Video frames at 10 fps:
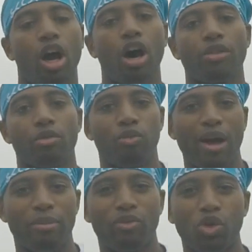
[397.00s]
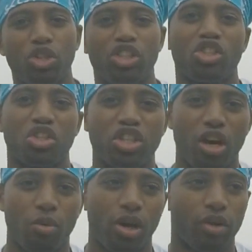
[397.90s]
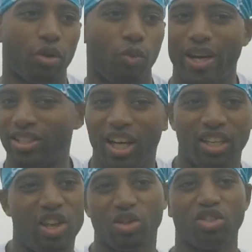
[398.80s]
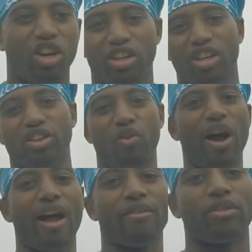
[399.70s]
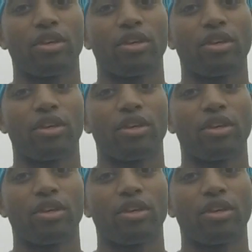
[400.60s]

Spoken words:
of right before you get to the stairwell of the race. They'll start there. You'll have